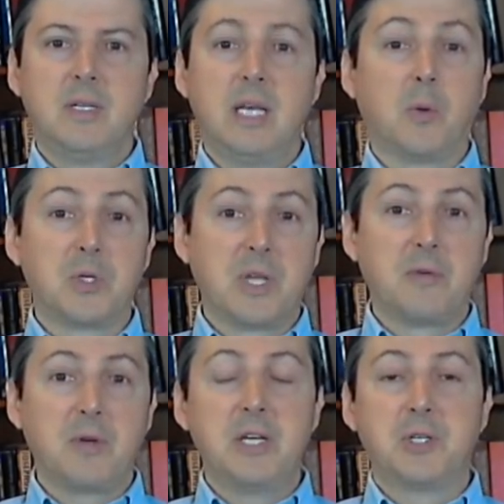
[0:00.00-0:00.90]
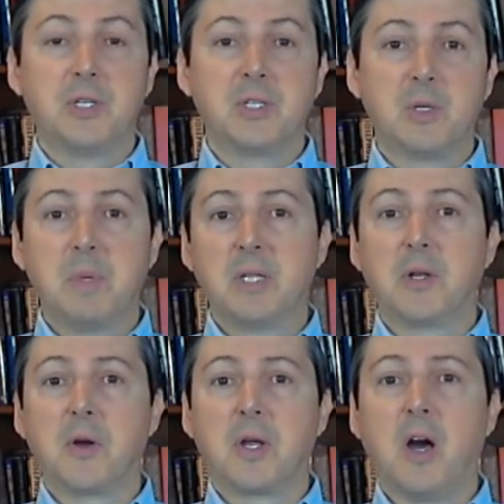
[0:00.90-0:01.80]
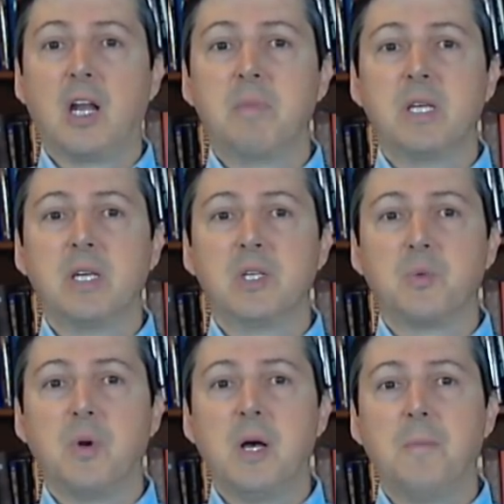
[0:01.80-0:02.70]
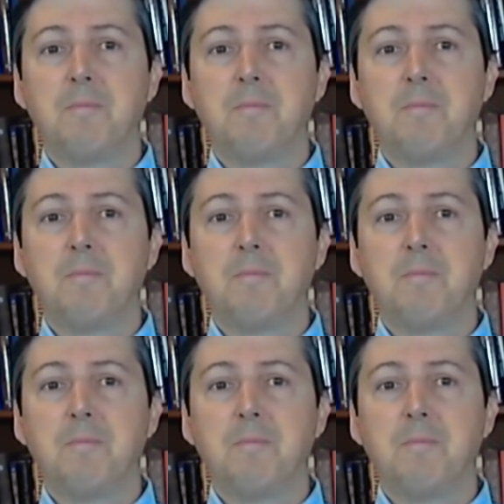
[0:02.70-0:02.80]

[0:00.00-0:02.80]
And of course, other nations depend on our economy as well.